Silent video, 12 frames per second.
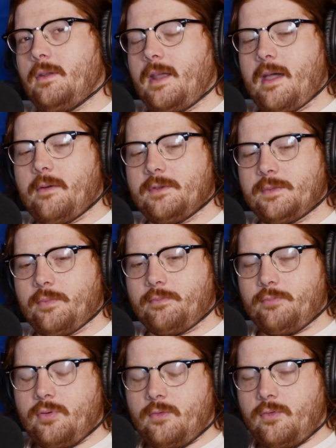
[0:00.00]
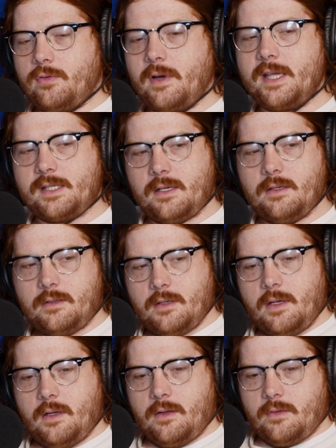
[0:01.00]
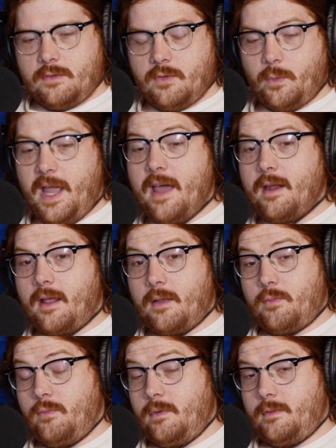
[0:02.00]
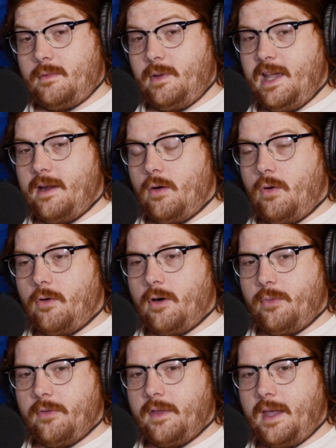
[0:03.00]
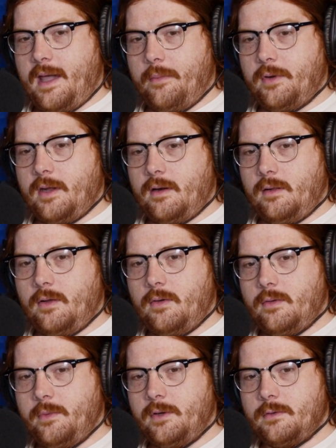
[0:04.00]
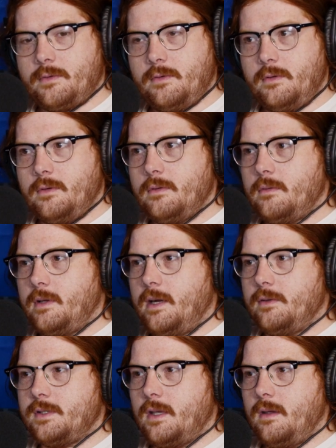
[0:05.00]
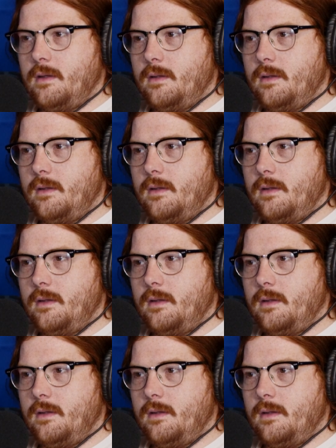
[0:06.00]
Yeah, it was crazy. Dude, we had a horrible thing happen at a local middle school when I was a kid.